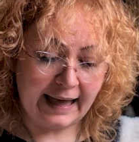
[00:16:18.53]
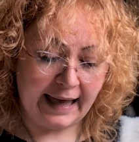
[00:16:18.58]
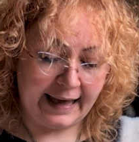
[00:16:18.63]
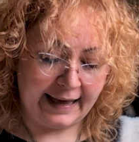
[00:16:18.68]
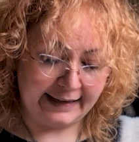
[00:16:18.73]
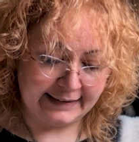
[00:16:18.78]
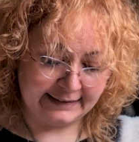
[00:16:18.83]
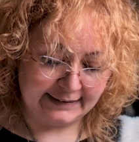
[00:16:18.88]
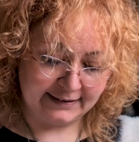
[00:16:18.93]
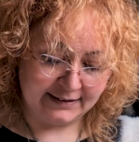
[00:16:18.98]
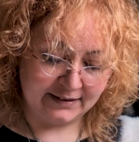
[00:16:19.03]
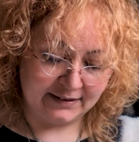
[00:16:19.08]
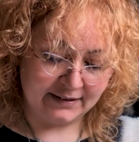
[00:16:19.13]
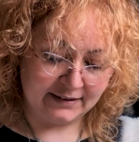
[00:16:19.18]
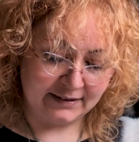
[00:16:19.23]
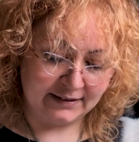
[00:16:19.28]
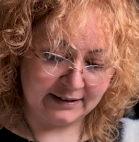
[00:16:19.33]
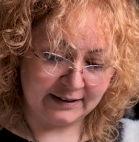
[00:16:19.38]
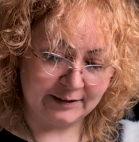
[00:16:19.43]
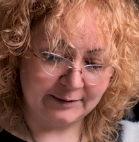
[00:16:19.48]
and
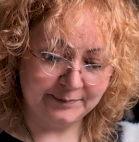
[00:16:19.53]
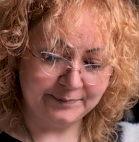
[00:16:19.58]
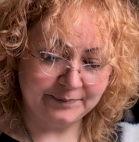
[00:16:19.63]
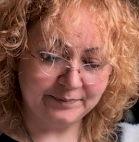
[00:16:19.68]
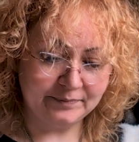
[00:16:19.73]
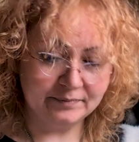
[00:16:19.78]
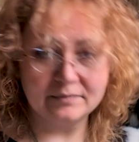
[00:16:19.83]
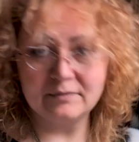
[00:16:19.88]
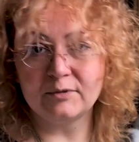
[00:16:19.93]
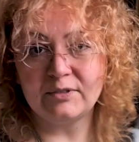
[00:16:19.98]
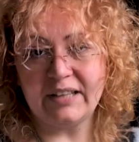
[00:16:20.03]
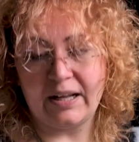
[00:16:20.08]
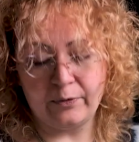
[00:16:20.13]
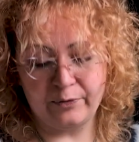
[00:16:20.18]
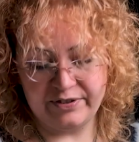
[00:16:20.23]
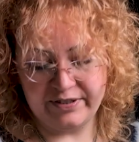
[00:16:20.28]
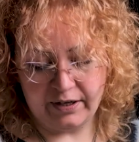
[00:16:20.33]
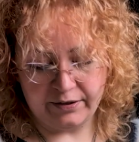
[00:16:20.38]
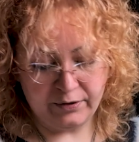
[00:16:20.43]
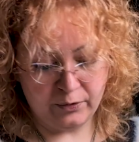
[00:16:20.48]

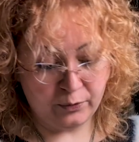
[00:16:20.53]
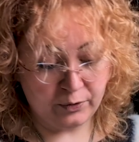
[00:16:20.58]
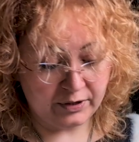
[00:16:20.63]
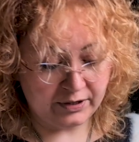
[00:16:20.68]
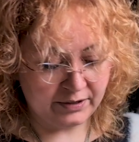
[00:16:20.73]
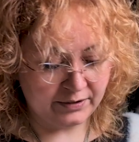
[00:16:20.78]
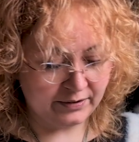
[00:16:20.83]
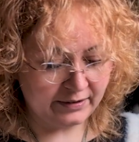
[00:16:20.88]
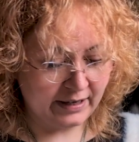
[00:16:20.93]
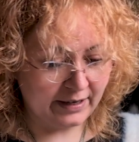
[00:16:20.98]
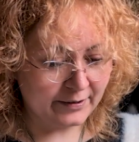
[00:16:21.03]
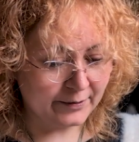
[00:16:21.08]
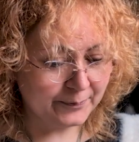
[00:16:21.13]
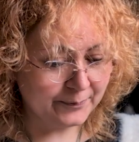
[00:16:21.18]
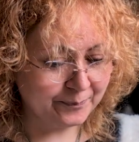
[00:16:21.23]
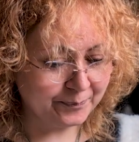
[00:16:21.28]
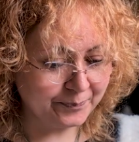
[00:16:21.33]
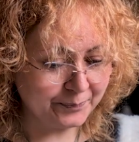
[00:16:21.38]
then we started working together.